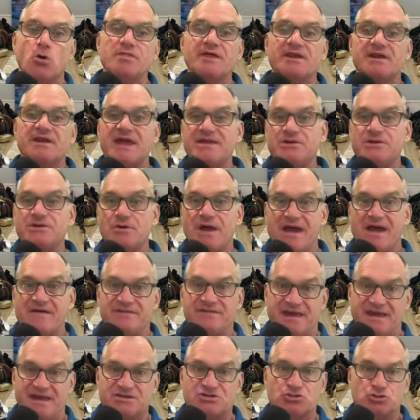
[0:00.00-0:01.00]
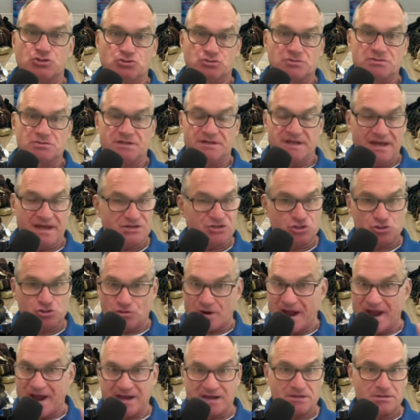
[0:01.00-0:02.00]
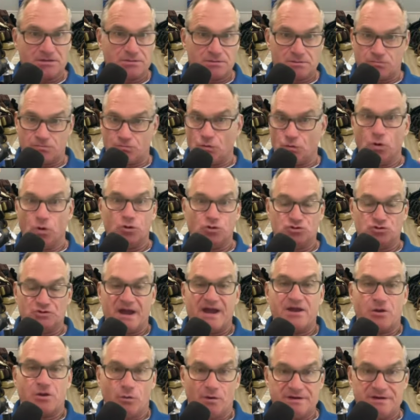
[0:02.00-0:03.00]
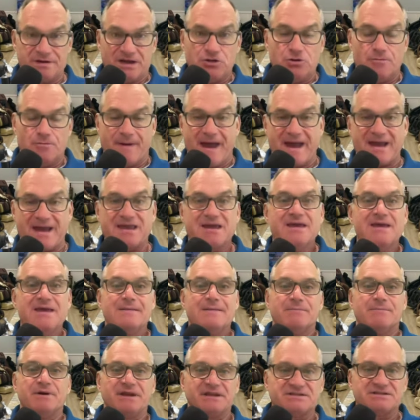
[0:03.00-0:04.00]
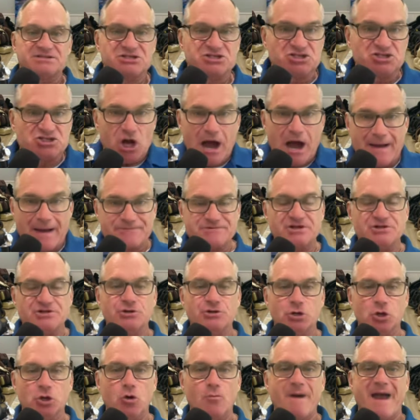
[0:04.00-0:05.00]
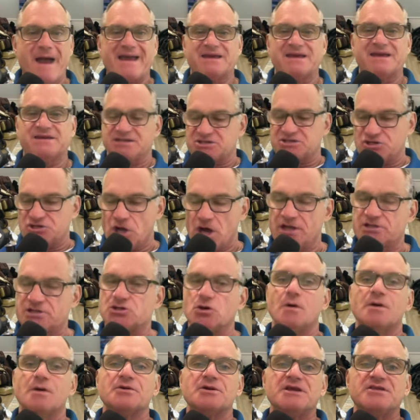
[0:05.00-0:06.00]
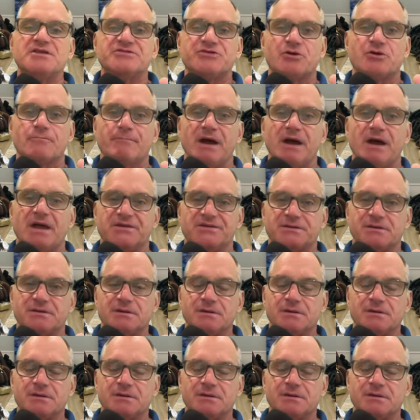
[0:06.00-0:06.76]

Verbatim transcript: that you have the S the S track roller track going down your back, but it stops at your low back. It does not go underneath your butt.